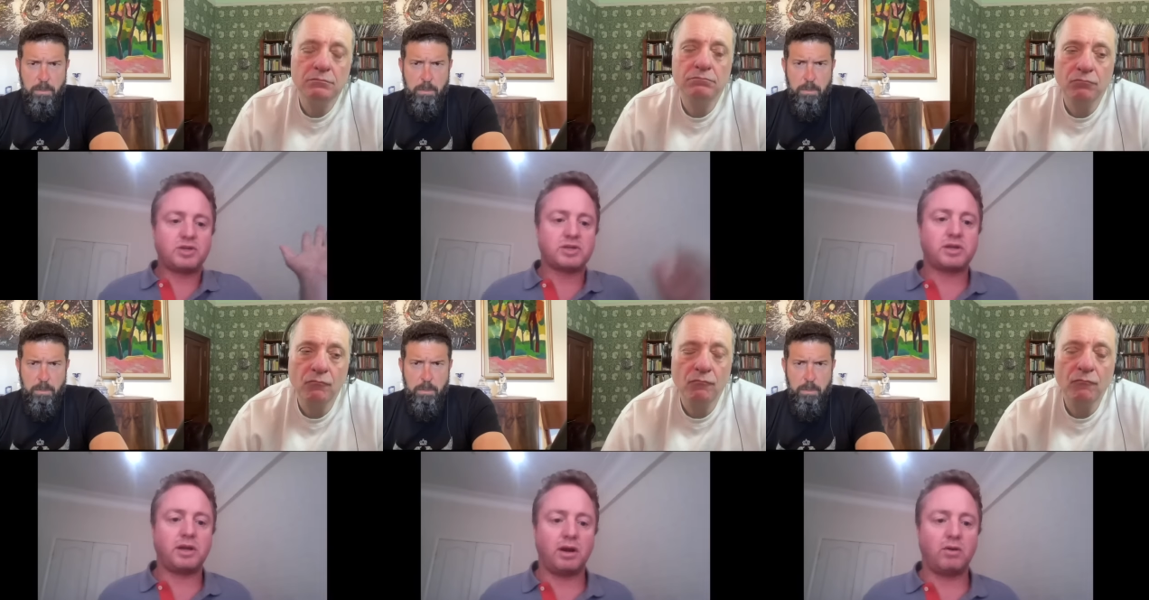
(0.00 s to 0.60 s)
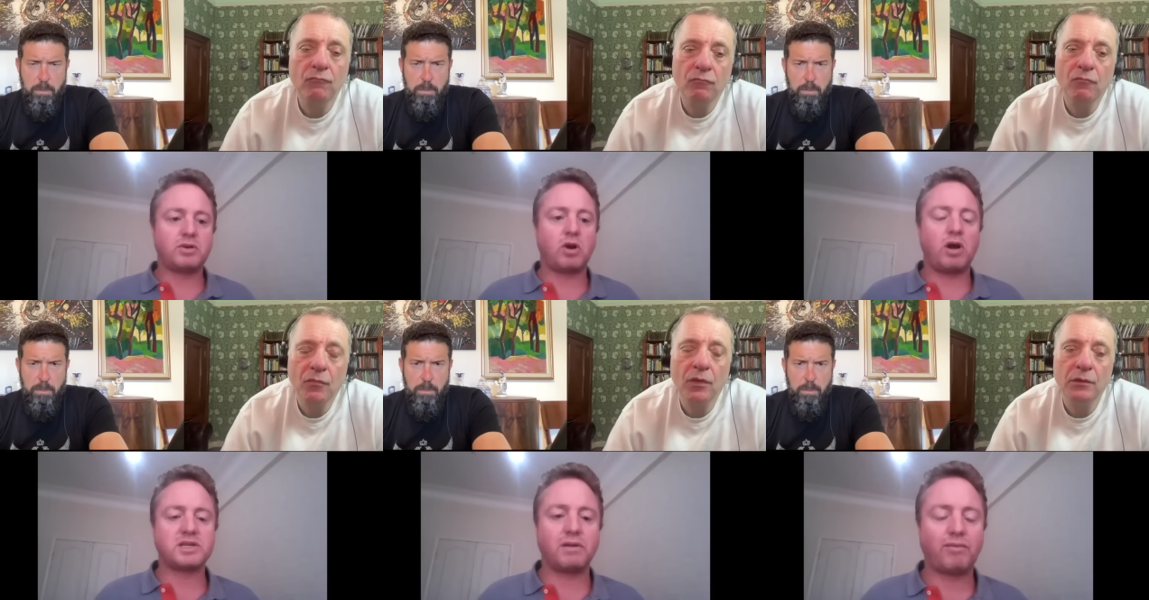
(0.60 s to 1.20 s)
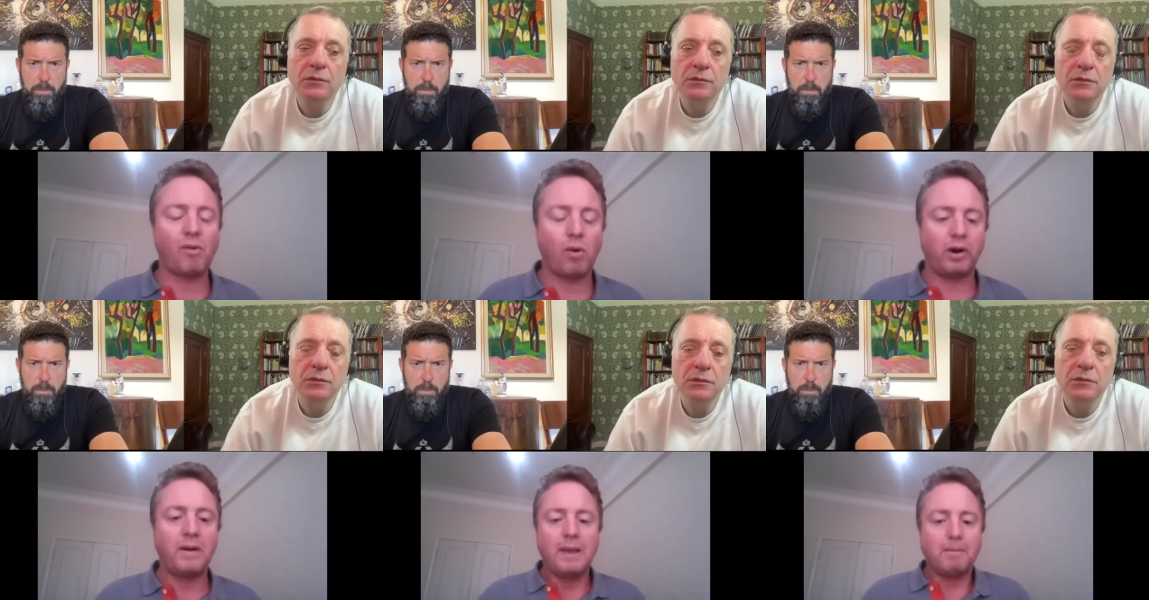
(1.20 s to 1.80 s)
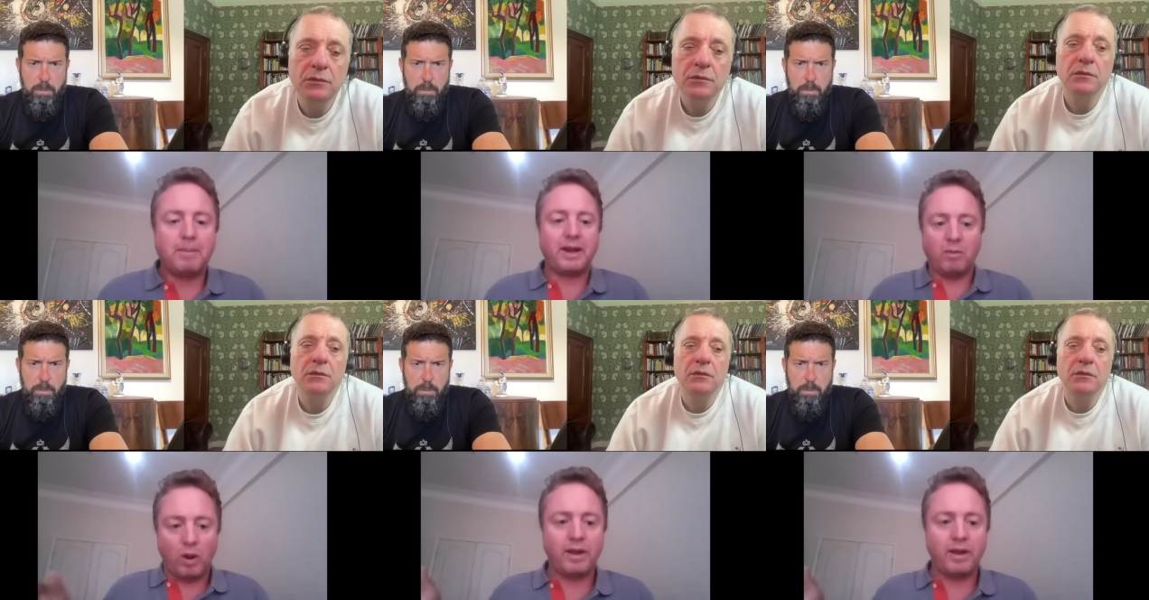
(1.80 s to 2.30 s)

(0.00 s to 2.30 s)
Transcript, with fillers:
Speaker 1: just, you know, cost of war. But